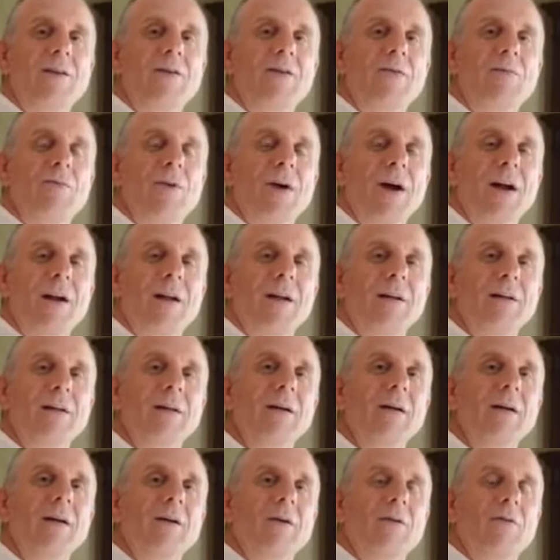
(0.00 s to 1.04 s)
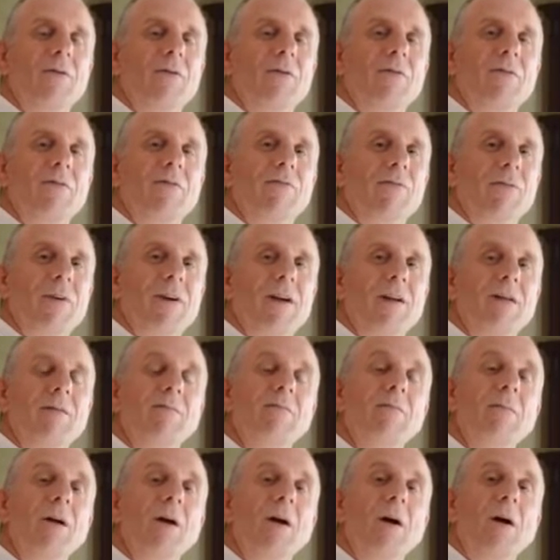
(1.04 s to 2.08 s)
You product called the
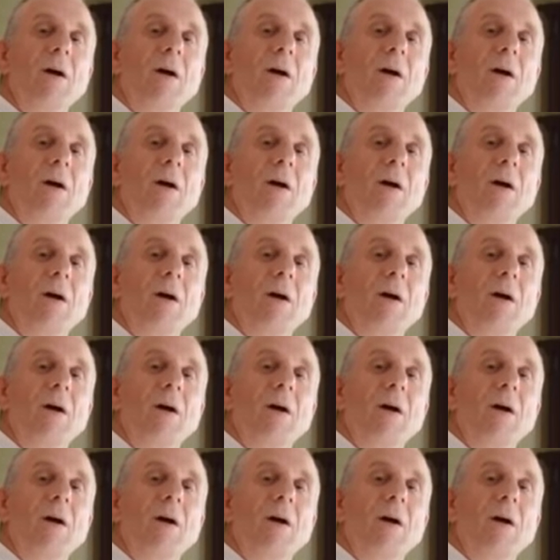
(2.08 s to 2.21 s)
Freedom